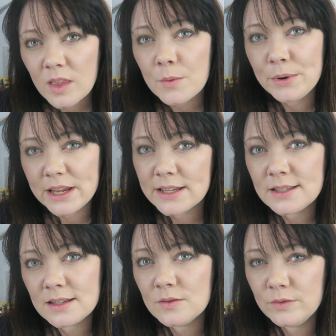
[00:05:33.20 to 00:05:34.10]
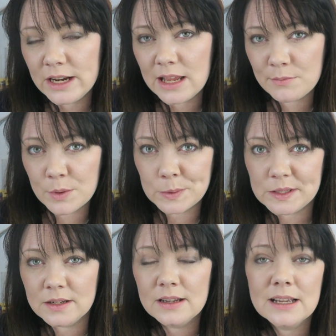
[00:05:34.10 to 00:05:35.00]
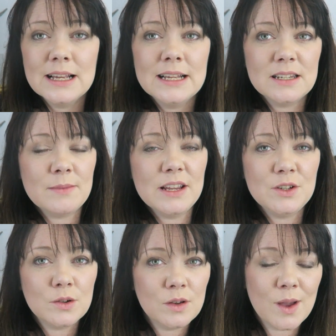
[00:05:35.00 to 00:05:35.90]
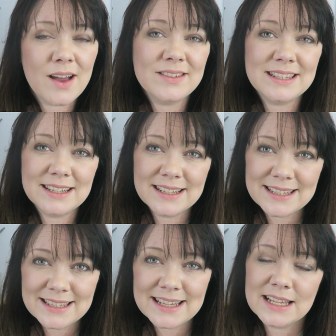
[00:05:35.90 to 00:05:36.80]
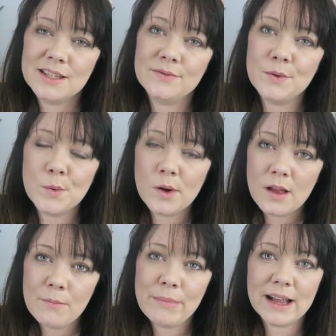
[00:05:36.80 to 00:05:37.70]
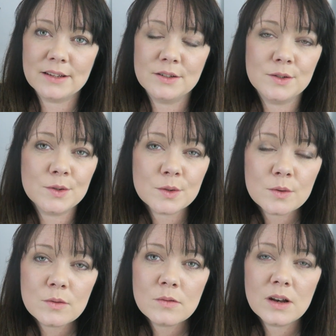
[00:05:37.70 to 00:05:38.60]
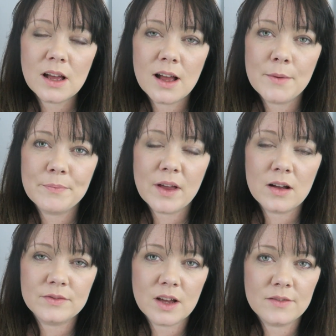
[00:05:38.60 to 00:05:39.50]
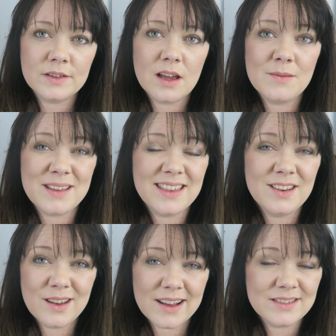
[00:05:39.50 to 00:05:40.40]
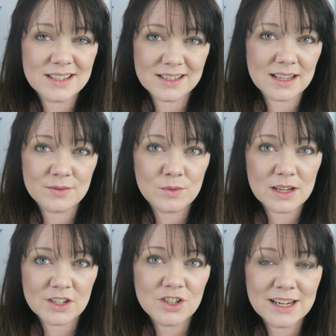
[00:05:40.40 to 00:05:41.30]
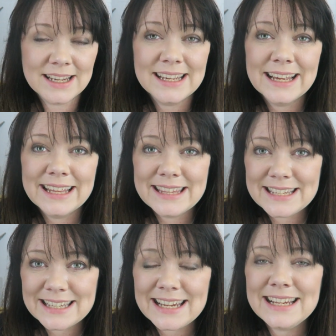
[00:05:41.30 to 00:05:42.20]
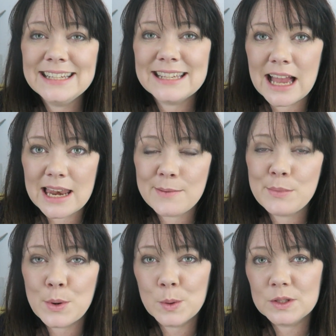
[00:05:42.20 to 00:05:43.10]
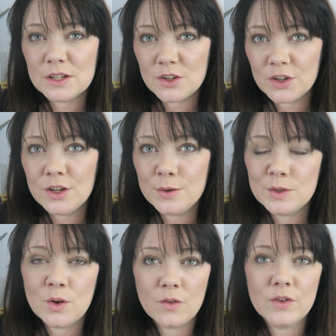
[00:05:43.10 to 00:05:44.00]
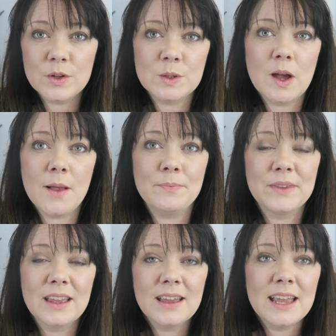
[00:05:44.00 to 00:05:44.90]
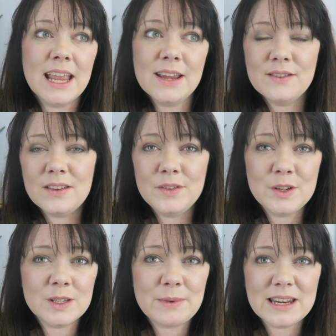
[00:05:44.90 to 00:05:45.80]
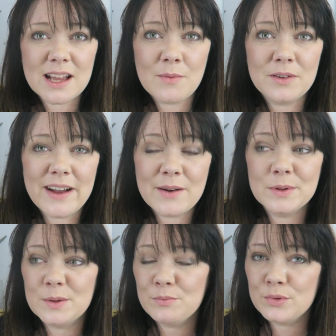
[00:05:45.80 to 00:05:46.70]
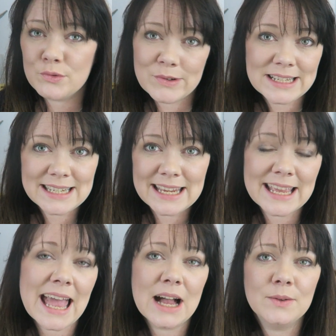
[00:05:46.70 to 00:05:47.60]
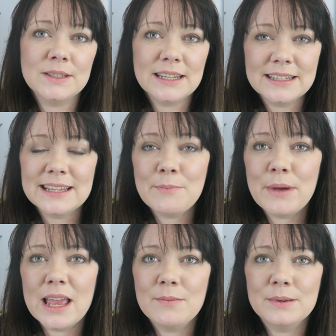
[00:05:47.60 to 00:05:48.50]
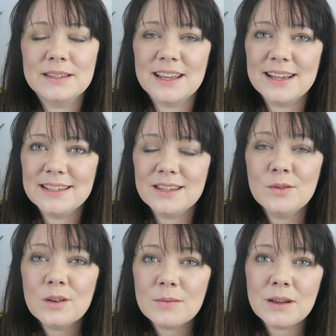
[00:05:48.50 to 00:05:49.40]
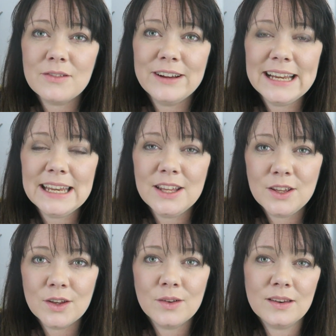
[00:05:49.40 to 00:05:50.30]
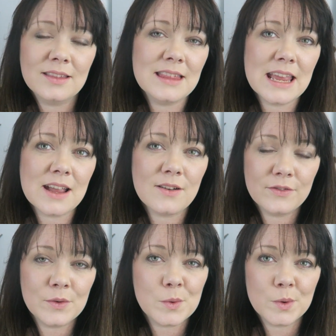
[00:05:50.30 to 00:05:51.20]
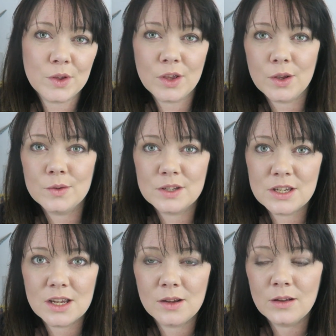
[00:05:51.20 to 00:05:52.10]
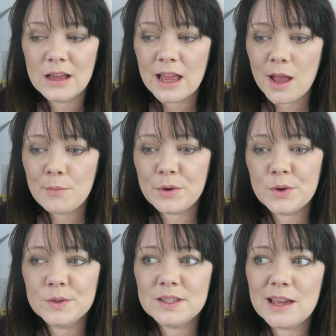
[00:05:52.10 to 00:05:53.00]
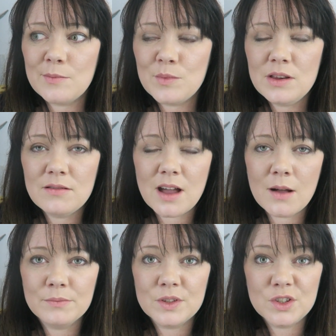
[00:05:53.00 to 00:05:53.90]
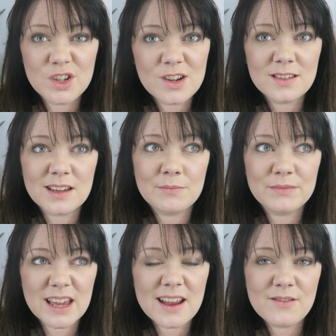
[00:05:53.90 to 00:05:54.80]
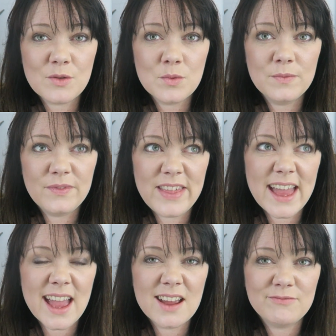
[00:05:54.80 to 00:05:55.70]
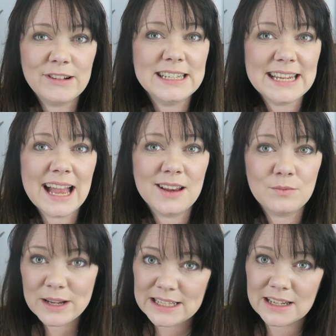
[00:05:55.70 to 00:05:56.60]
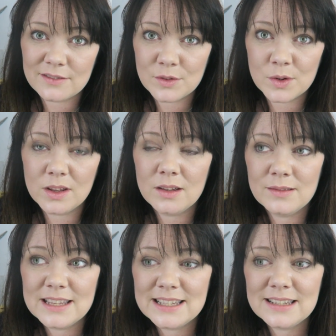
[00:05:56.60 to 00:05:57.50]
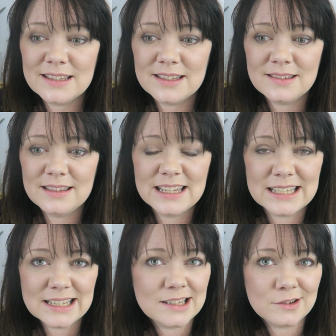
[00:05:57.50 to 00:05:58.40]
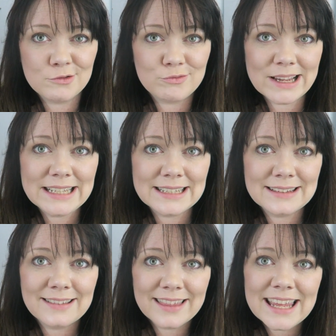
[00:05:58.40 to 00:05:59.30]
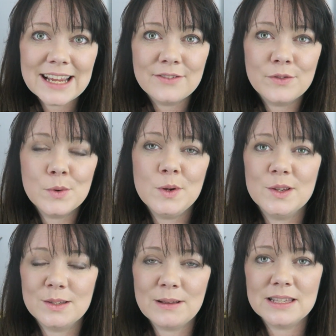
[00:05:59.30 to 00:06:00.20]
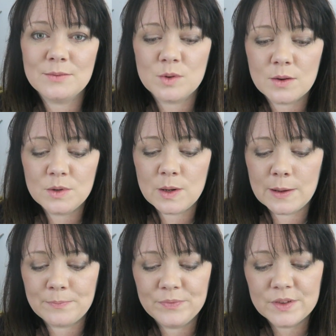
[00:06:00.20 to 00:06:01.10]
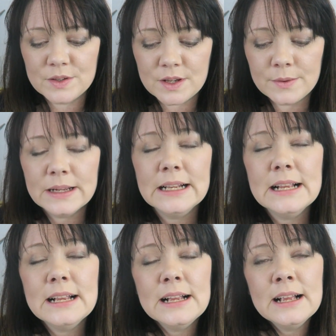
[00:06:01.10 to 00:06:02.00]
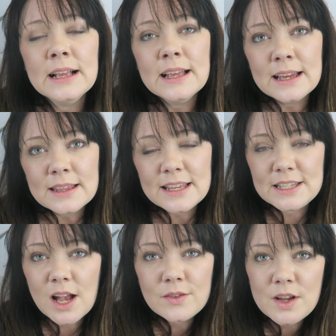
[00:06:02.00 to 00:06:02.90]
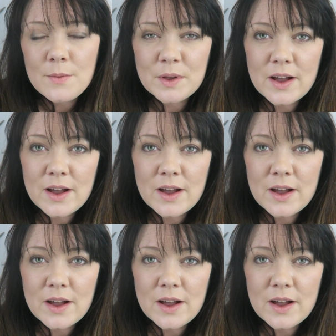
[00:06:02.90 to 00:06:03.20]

but it is still really important to make sure you have a successful back to school um, after half term, and then you have successful next year. This is an important use of your time. Even if you just spend a couple of hours printing out exam papers, that is still going to be a really good thing for you to do, because then when you come to do them, they are all there ready and waiting for you. This is, this is a great thing for you to spend some time doing. So this half term,